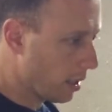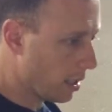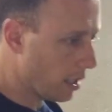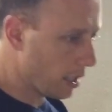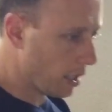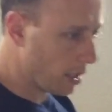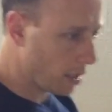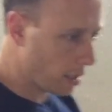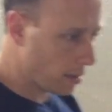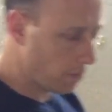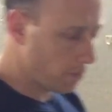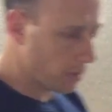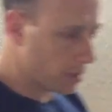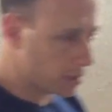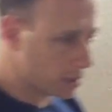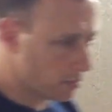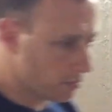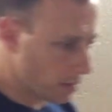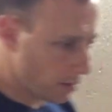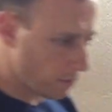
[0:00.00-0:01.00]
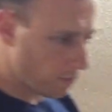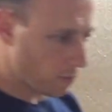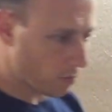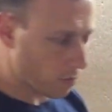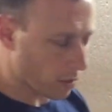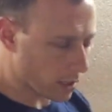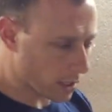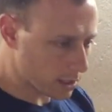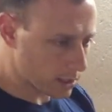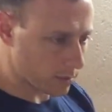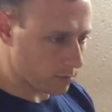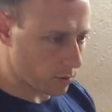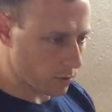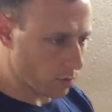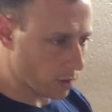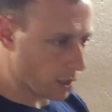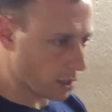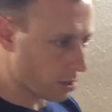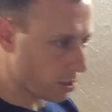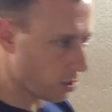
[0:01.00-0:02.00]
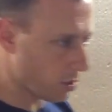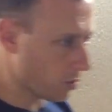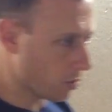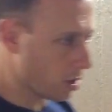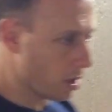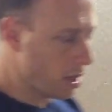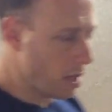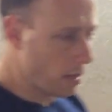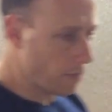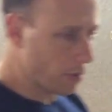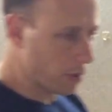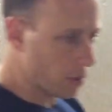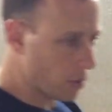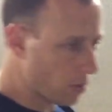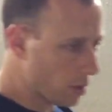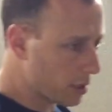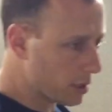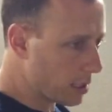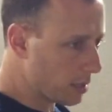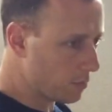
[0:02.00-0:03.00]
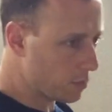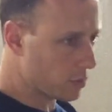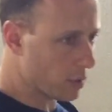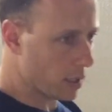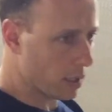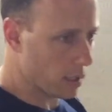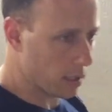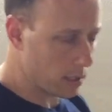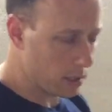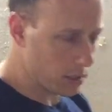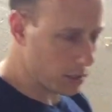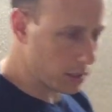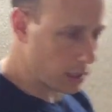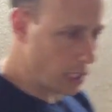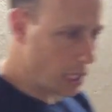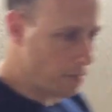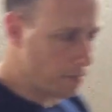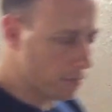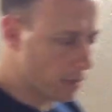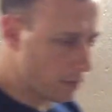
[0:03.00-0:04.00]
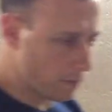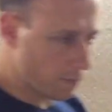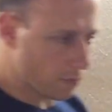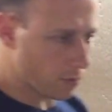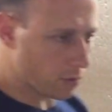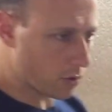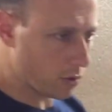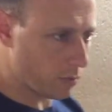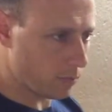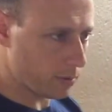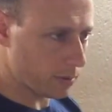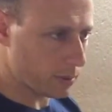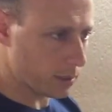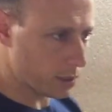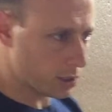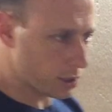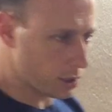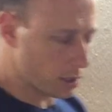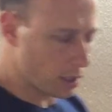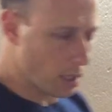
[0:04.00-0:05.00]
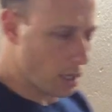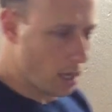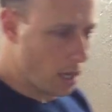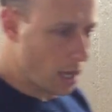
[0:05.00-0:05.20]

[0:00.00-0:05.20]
And I can mix up my footwork as I'm doing it too. So notice I'm trying to just keep my vertical position.